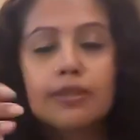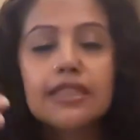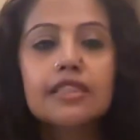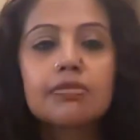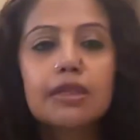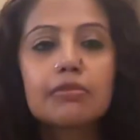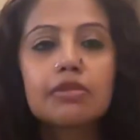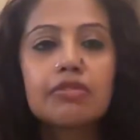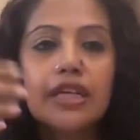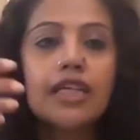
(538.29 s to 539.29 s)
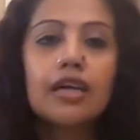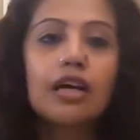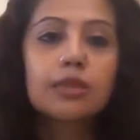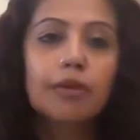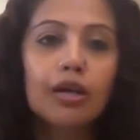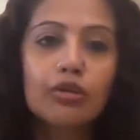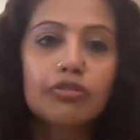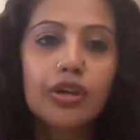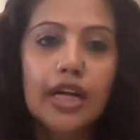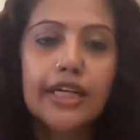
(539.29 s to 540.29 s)
business becomes a very large part of
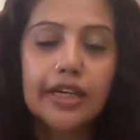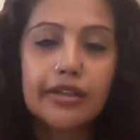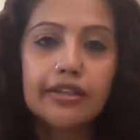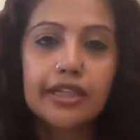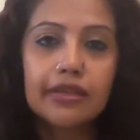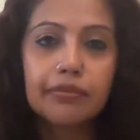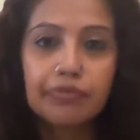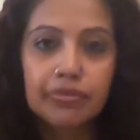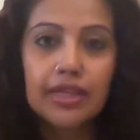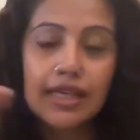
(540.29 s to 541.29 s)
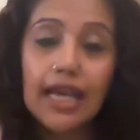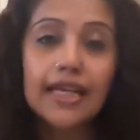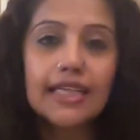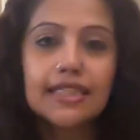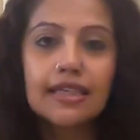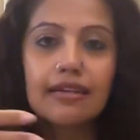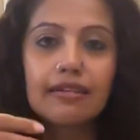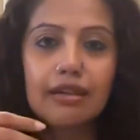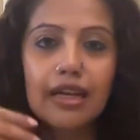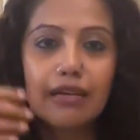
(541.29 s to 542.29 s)
your identity. Like I said,
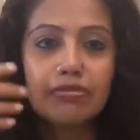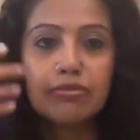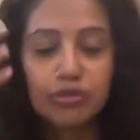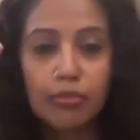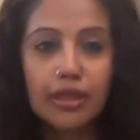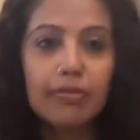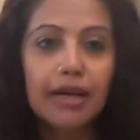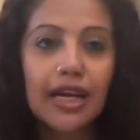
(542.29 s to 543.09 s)
like for me, my